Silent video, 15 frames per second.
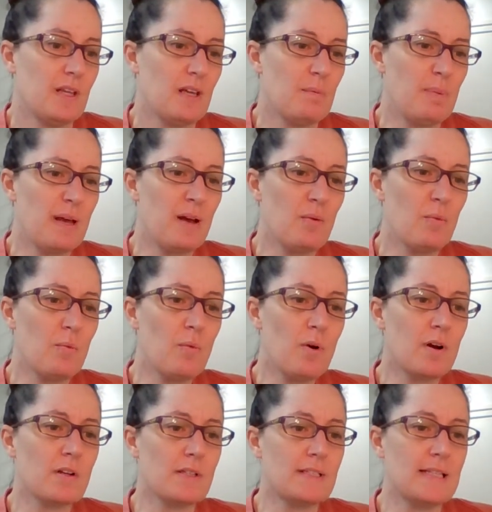About
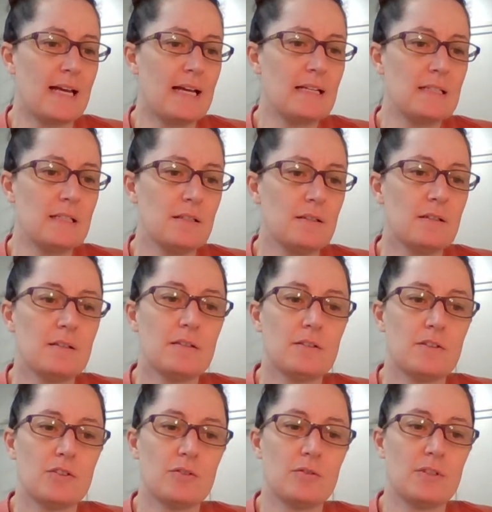what, Dad?
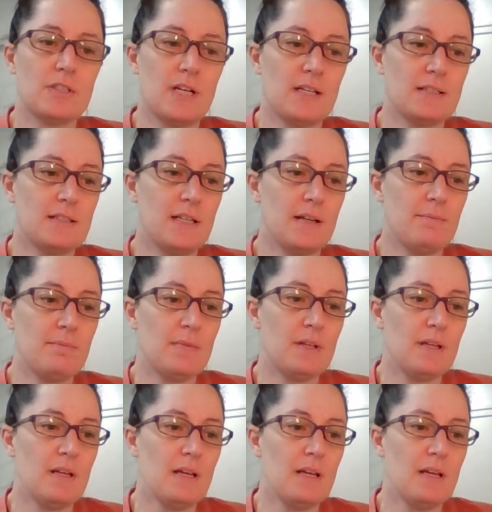George asked him.